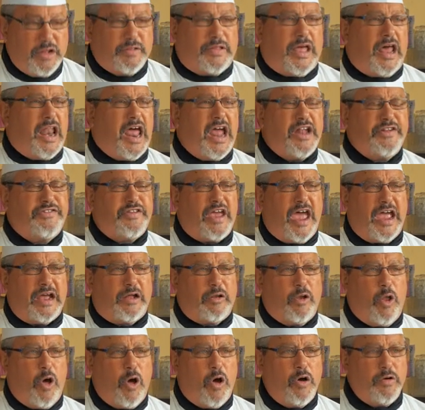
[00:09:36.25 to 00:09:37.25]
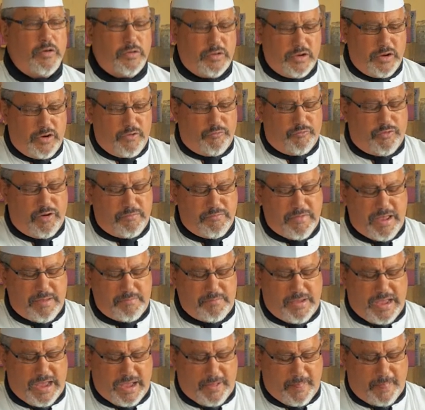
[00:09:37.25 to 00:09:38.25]
They don't take long.
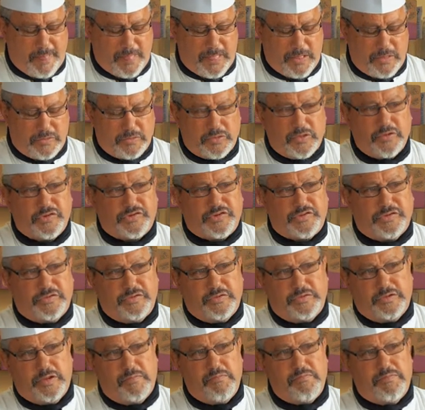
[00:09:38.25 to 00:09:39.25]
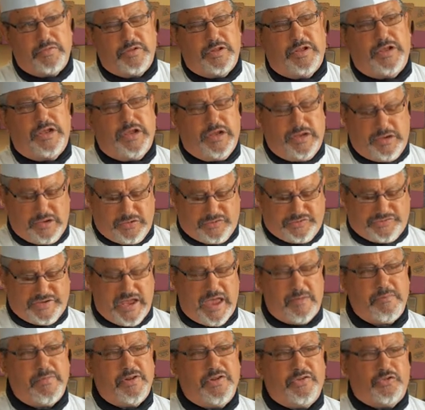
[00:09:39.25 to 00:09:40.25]
Remember, this, the, the,
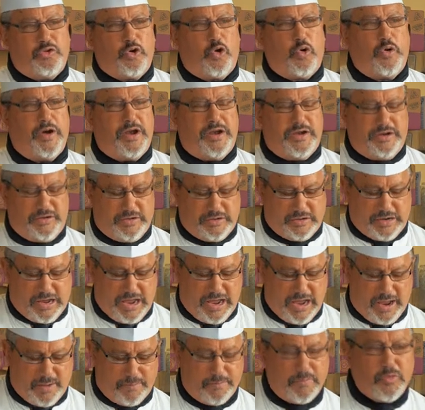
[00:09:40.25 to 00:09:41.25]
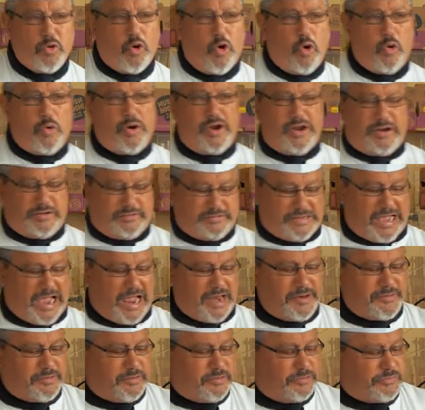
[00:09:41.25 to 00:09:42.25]
salmon's already, um, already
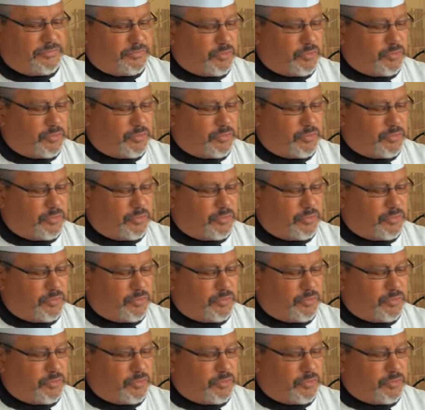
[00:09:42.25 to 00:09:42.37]
done.